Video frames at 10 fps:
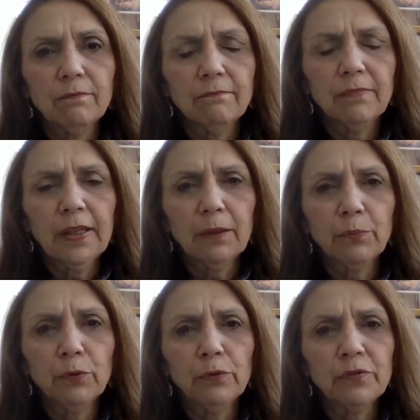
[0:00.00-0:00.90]
they
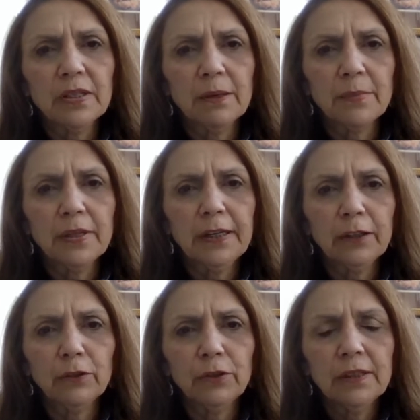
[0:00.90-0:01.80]
proved to them that I
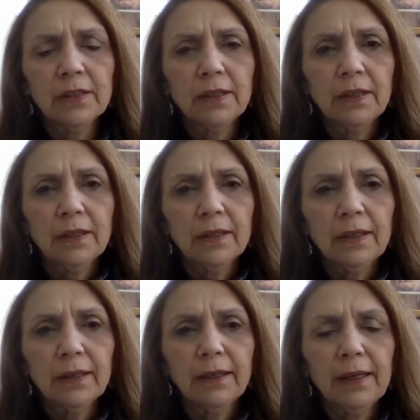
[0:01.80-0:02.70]
could
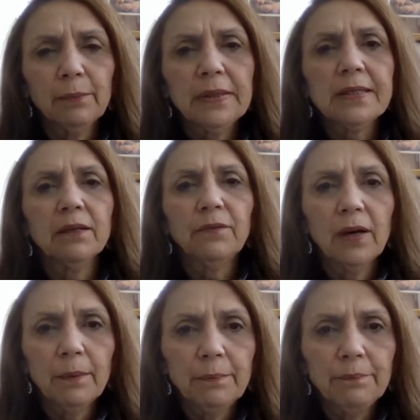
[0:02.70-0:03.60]
get myself
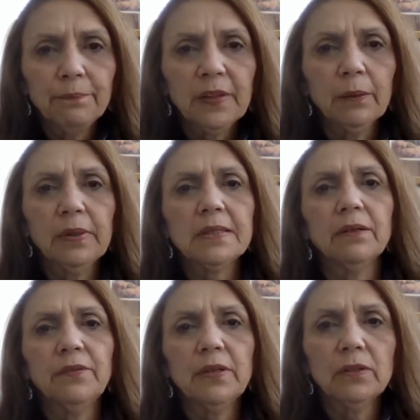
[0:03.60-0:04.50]
up, get
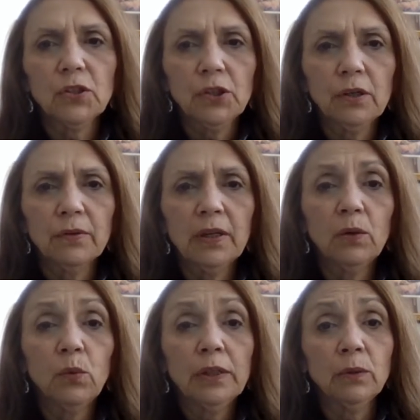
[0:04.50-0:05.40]
myself in the chair. They don't
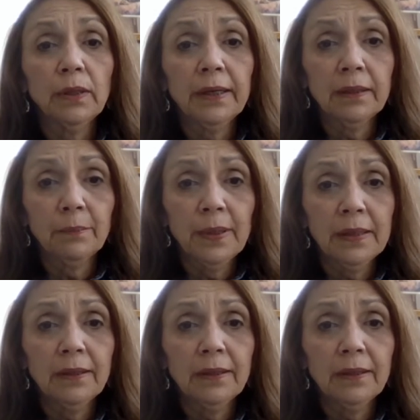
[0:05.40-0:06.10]
want you lying in bed.